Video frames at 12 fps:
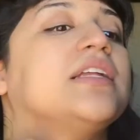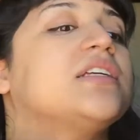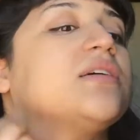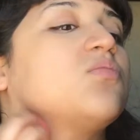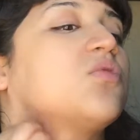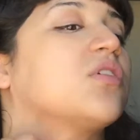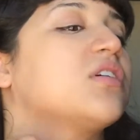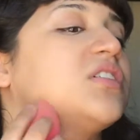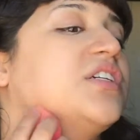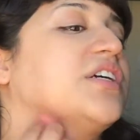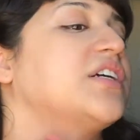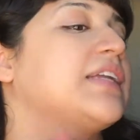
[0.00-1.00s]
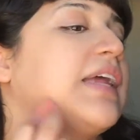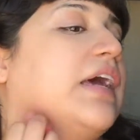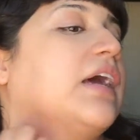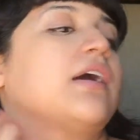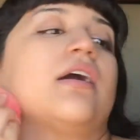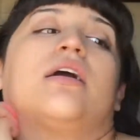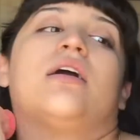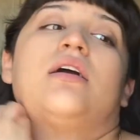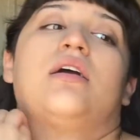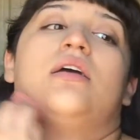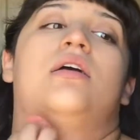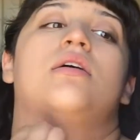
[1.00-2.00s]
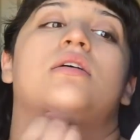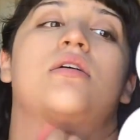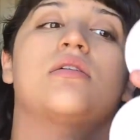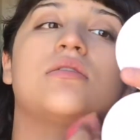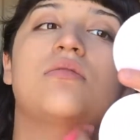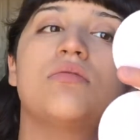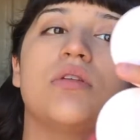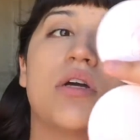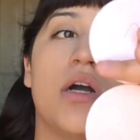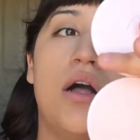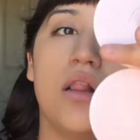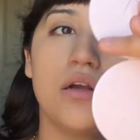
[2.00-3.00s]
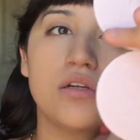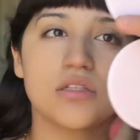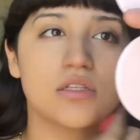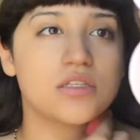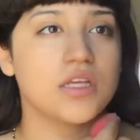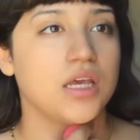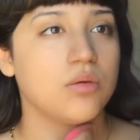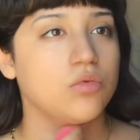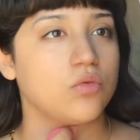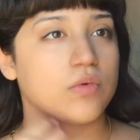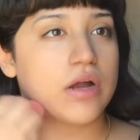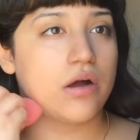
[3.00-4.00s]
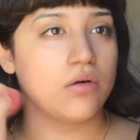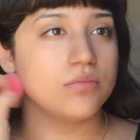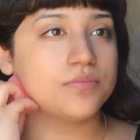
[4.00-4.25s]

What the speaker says: it more onto your neck so the color is the same throughout.